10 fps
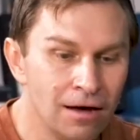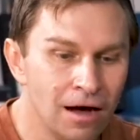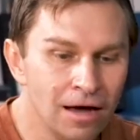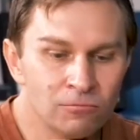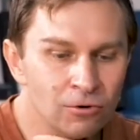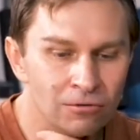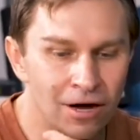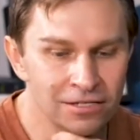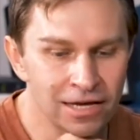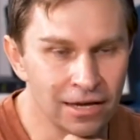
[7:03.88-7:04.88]
Uh,
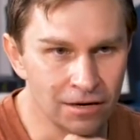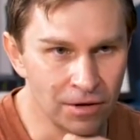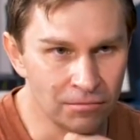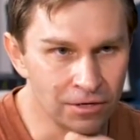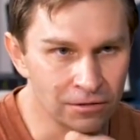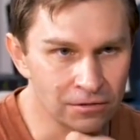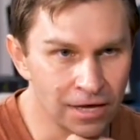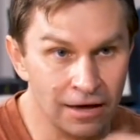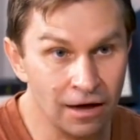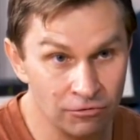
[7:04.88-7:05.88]
I, I take NMN because
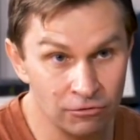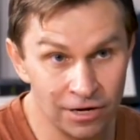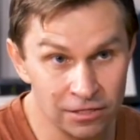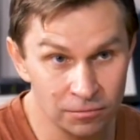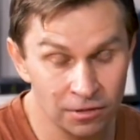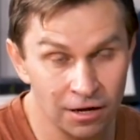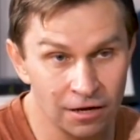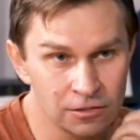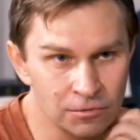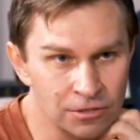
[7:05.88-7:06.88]
A, I have a ready
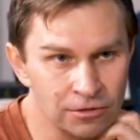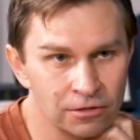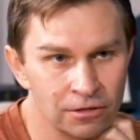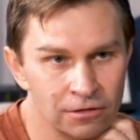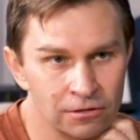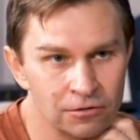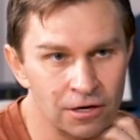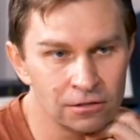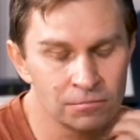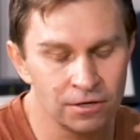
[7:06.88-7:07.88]
supply because we're doing clinical
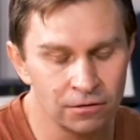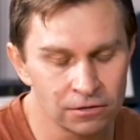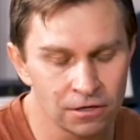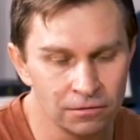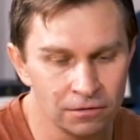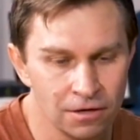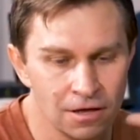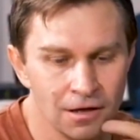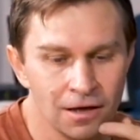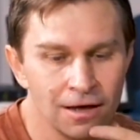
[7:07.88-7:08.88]
trials, but also
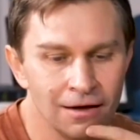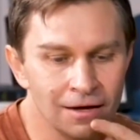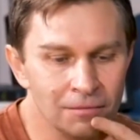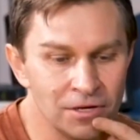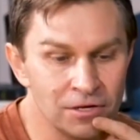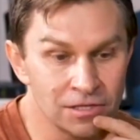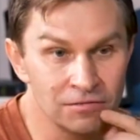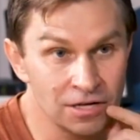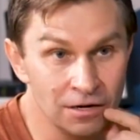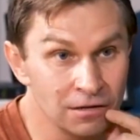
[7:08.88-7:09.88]
uh, because
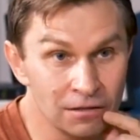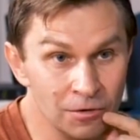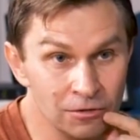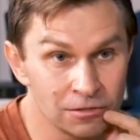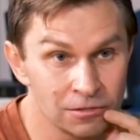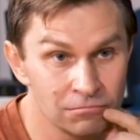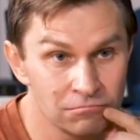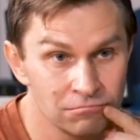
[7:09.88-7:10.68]
I've studied it the most.